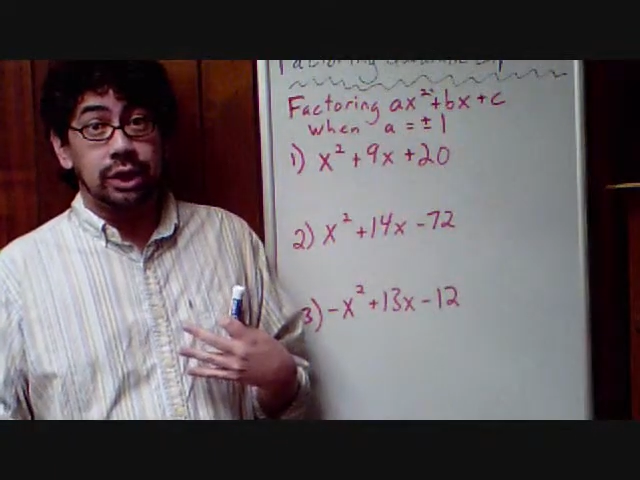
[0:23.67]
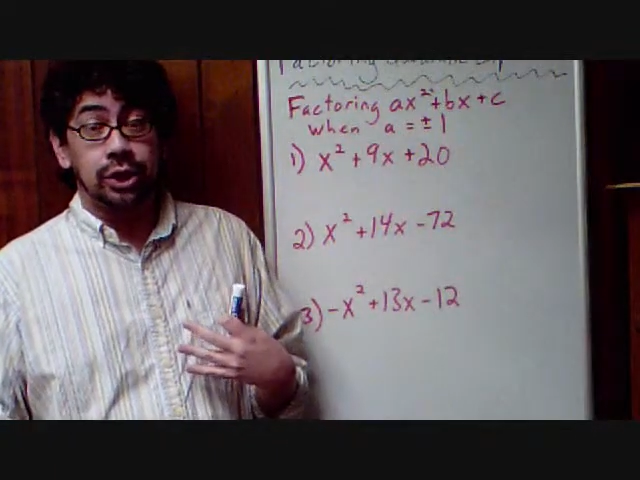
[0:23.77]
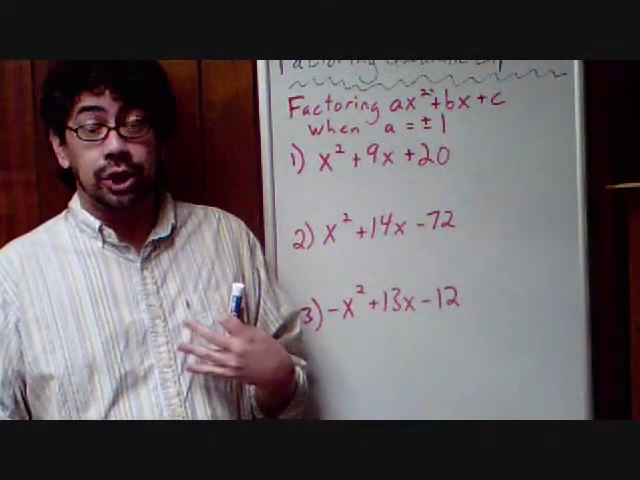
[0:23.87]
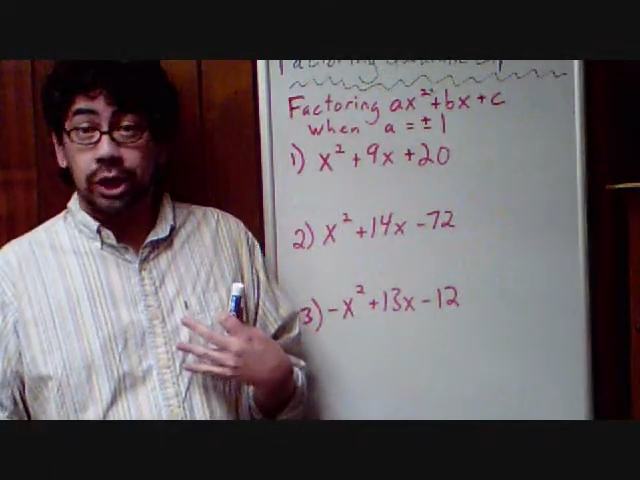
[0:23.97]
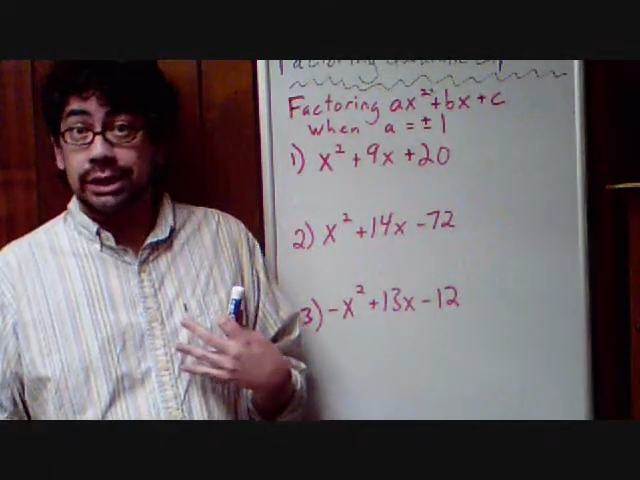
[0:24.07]

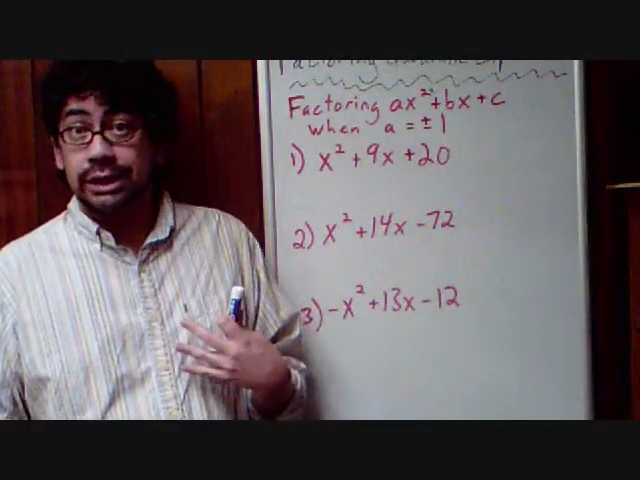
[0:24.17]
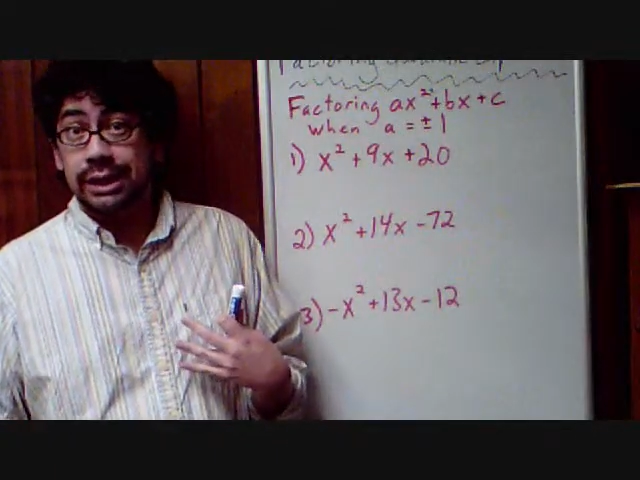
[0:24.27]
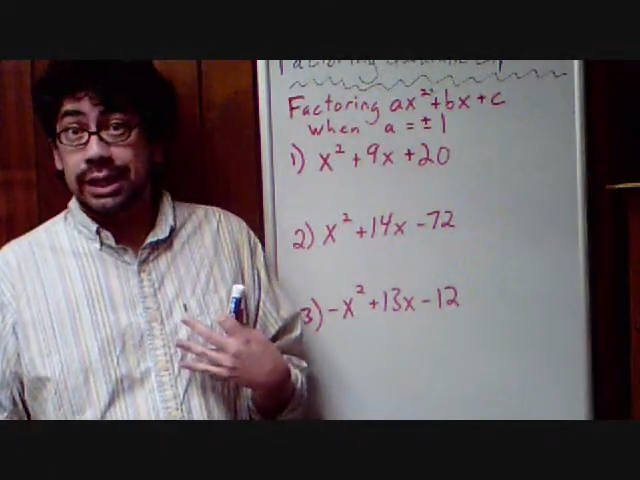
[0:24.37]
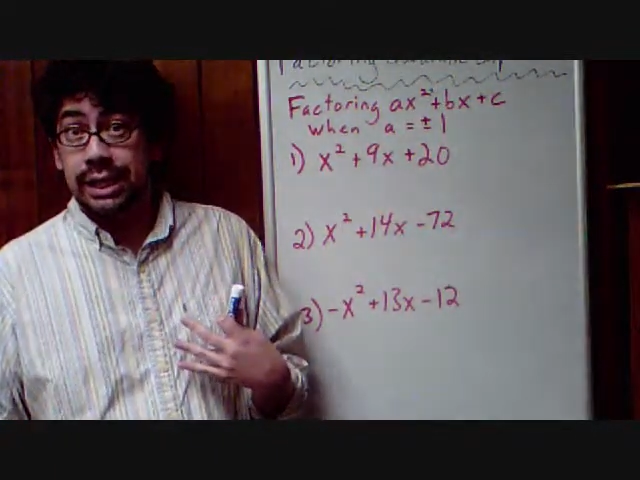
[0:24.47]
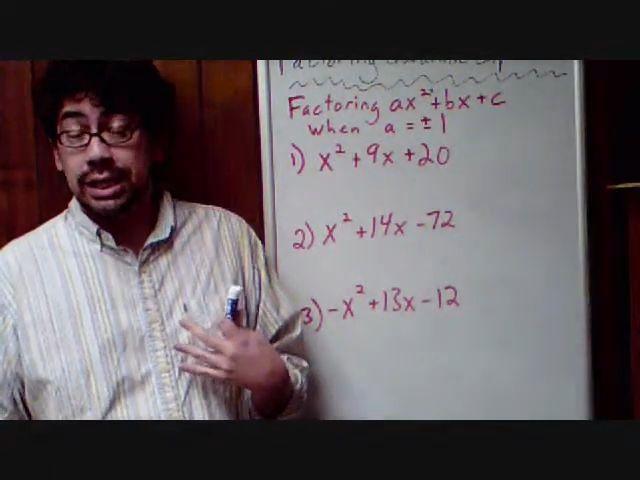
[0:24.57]
you're going to
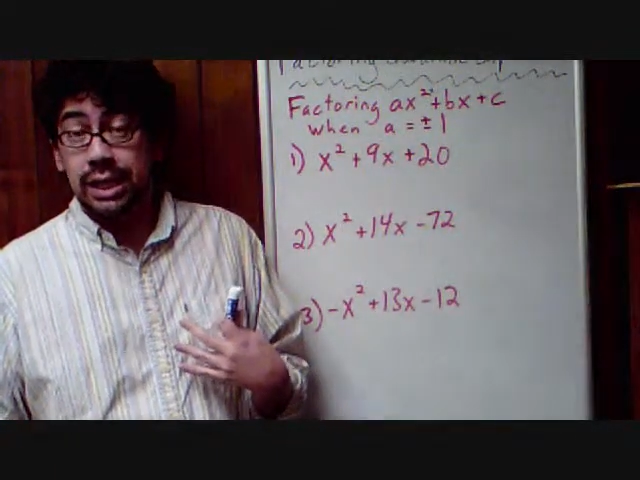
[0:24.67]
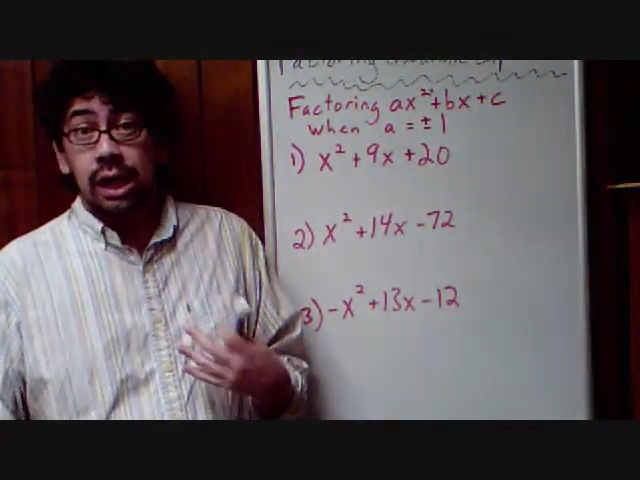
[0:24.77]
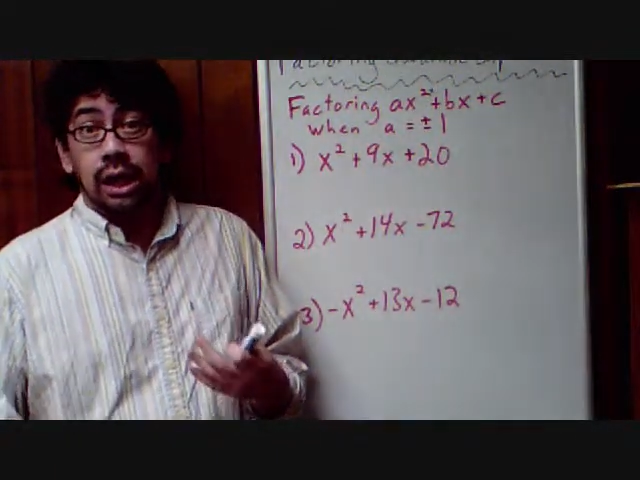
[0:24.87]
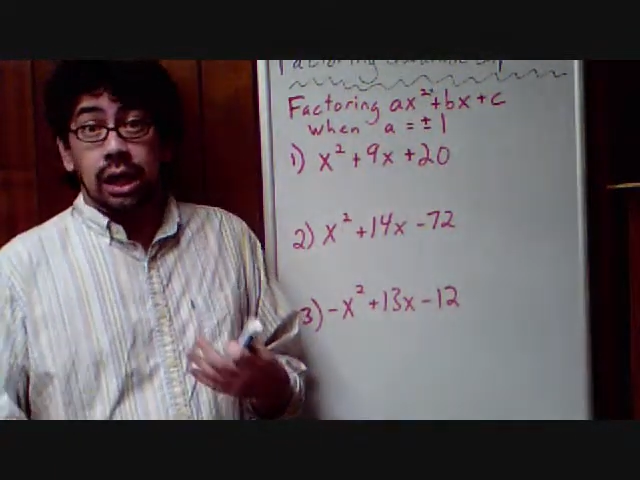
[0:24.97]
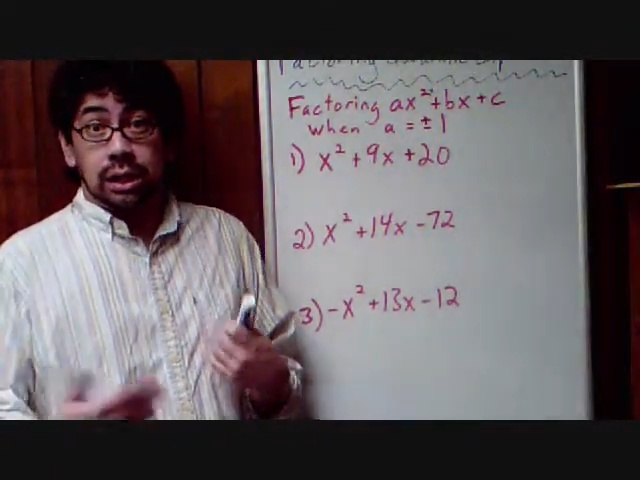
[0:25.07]
see
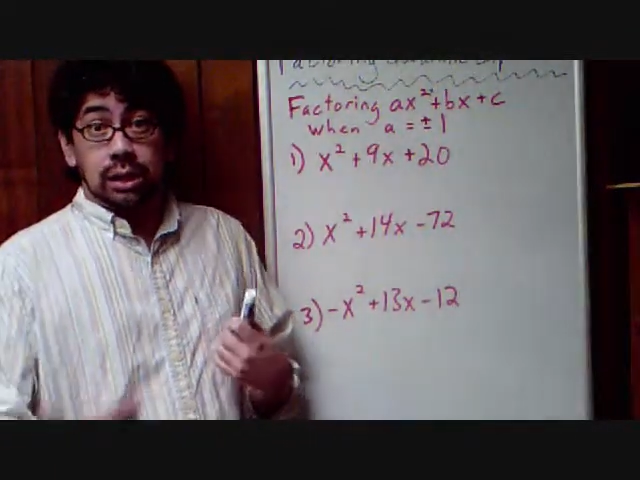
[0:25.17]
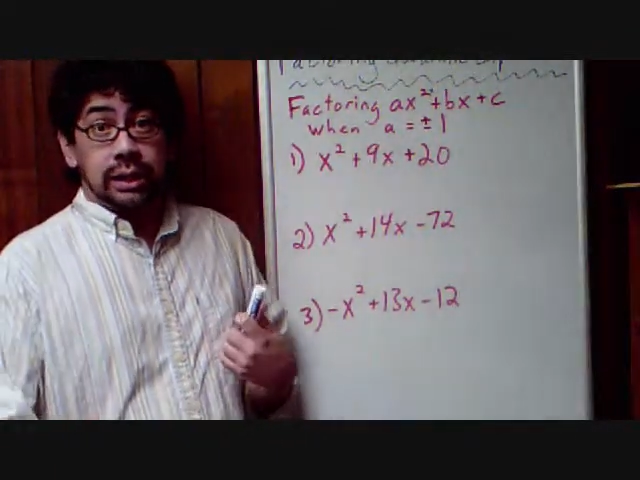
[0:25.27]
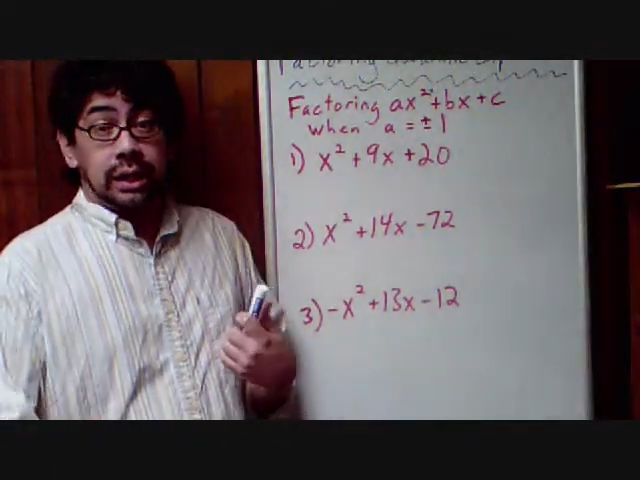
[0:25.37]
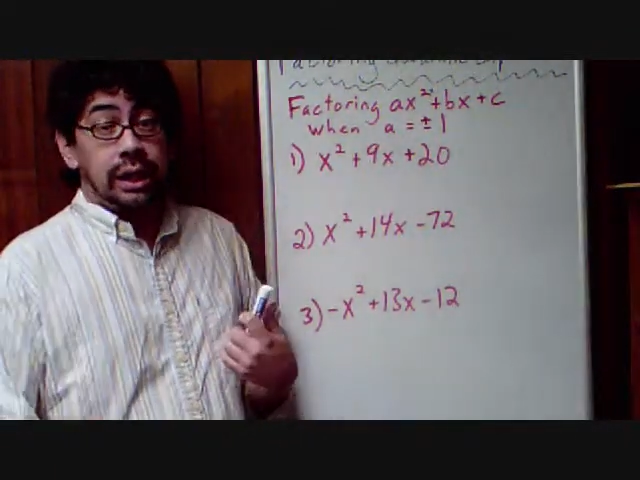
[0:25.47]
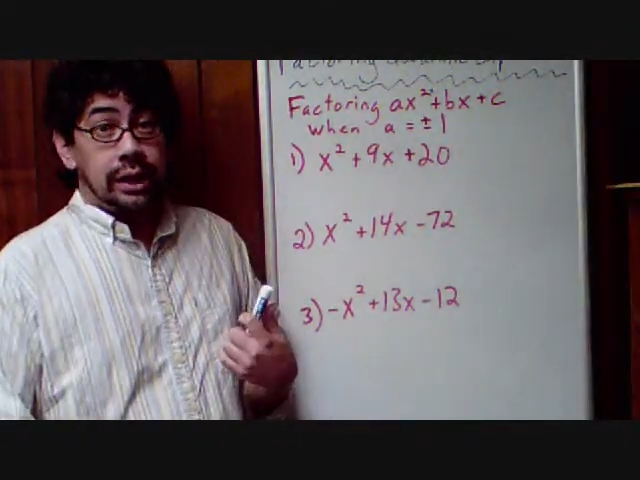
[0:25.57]
a little
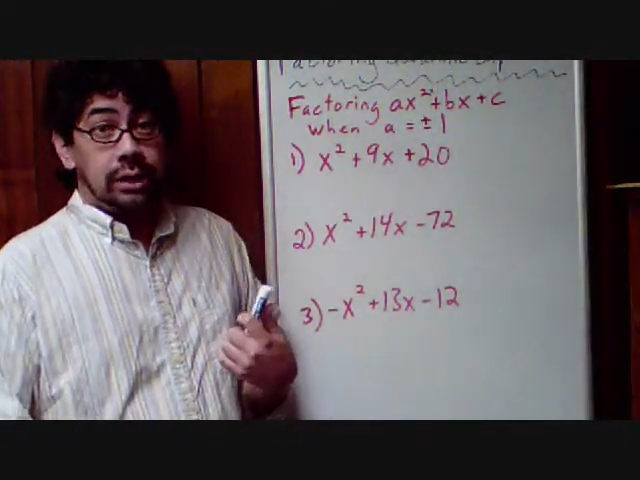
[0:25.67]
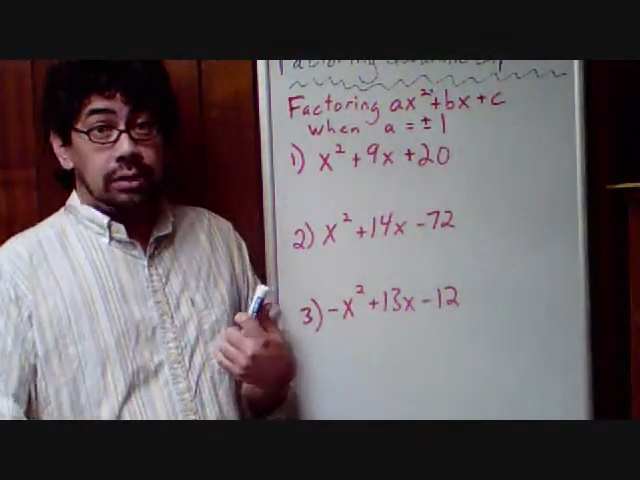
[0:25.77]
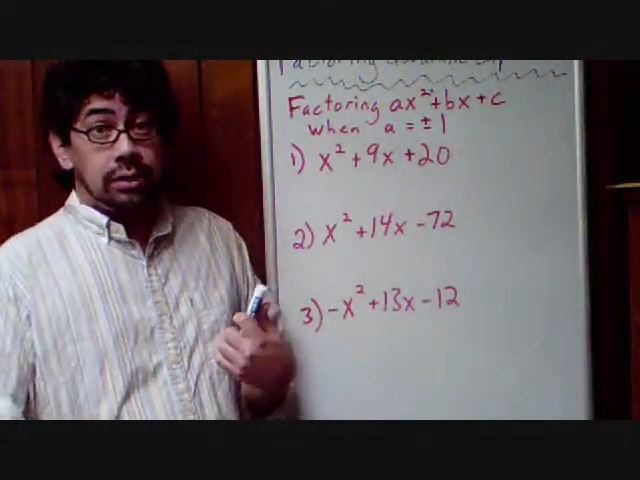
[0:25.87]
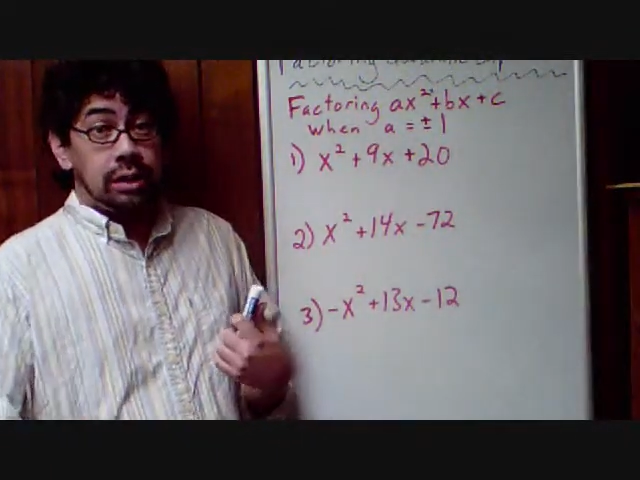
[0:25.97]
bit later.